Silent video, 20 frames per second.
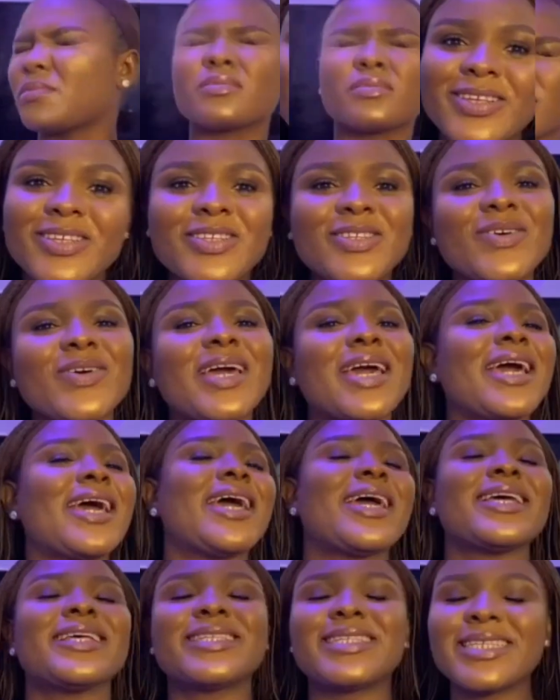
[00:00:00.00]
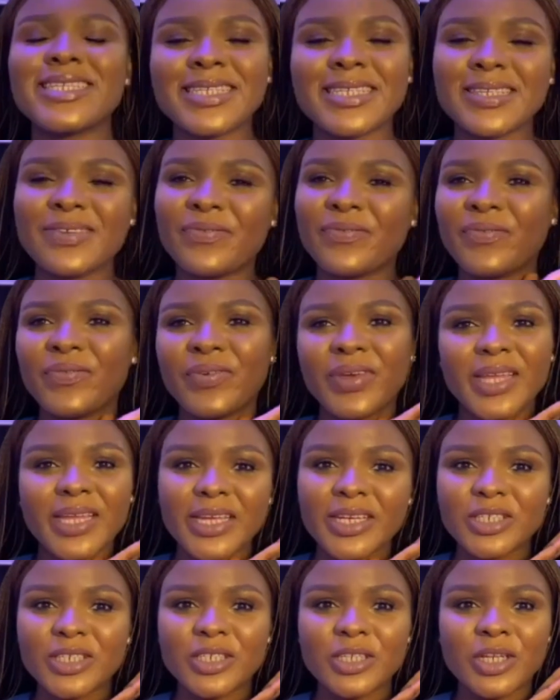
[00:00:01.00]
So guys, this is the
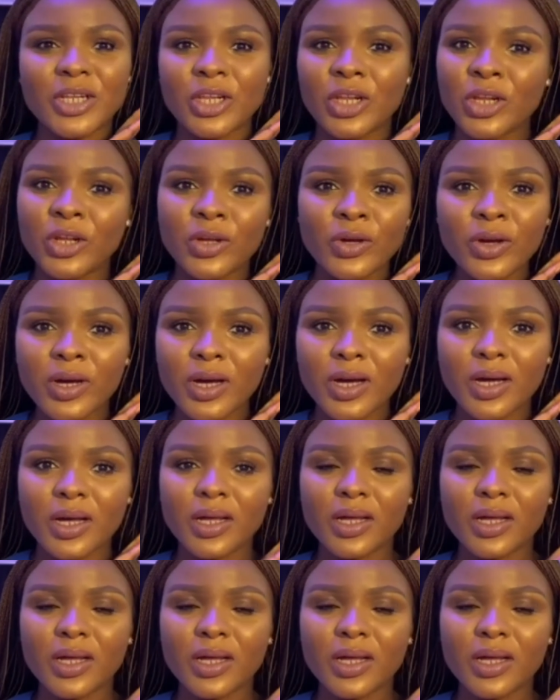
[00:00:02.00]
finished look.